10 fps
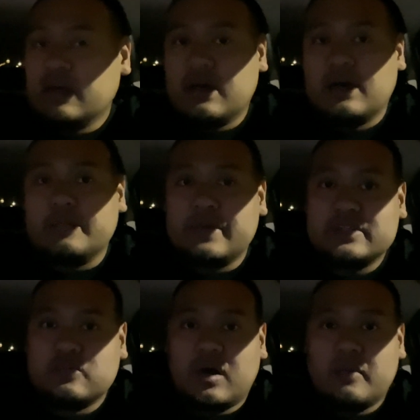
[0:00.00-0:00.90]
um,
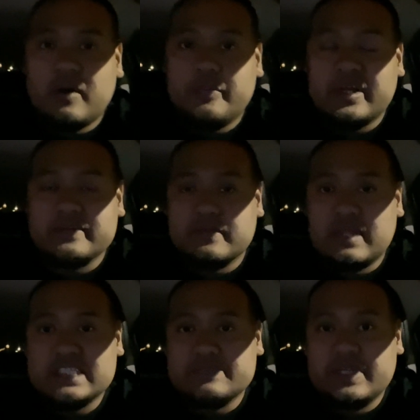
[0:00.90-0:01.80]
head to Walmart, pick up some
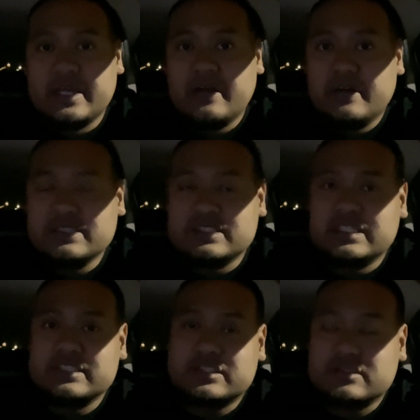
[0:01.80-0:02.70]
last minute errands, and
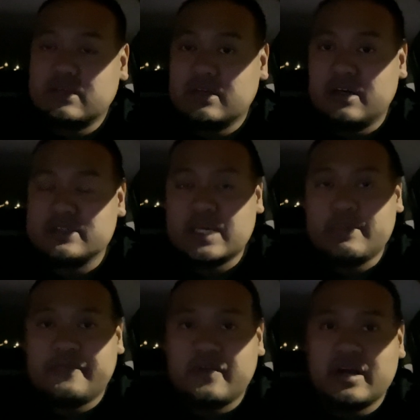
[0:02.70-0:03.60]
then just uh, stop
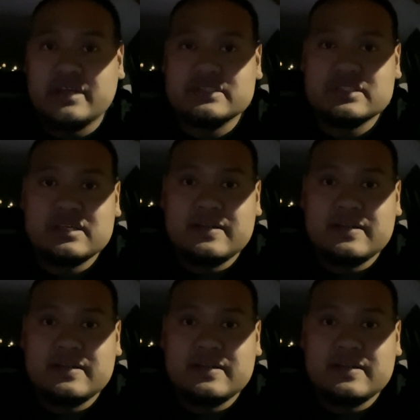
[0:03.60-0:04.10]
at Fry's